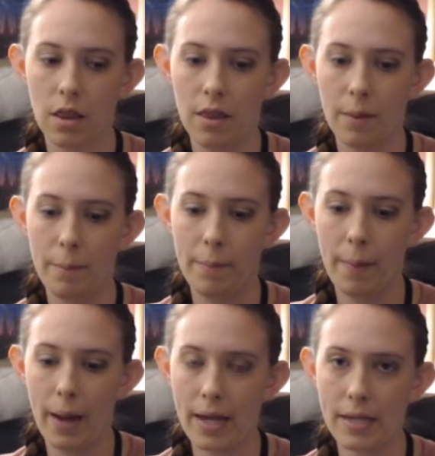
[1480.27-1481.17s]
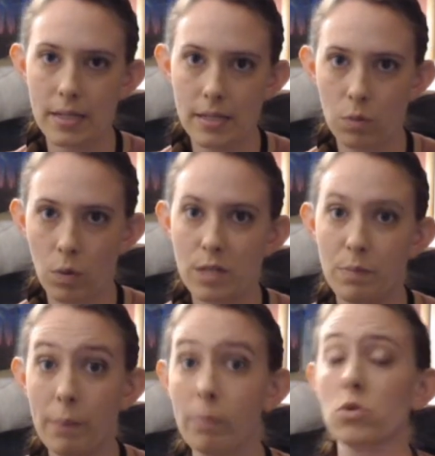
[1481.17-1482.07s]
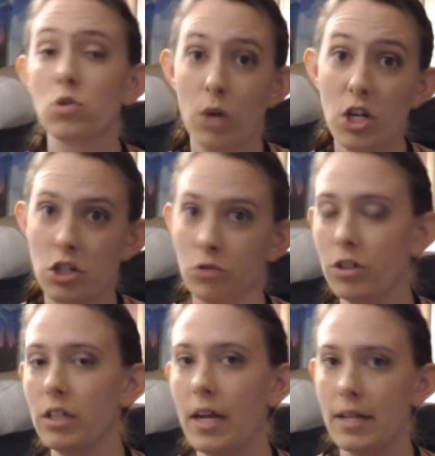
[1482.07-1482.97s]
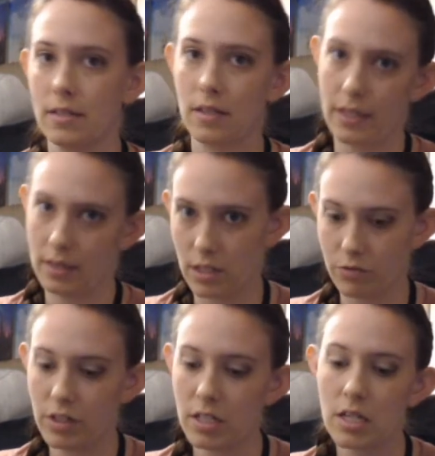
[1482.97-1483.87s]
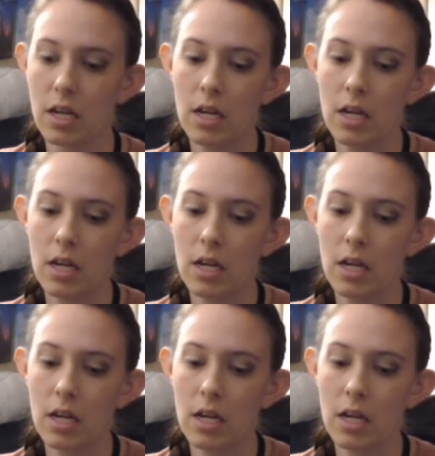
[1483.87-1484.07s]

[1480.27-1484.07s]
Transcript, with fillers: the best once people switch and realize like the difference.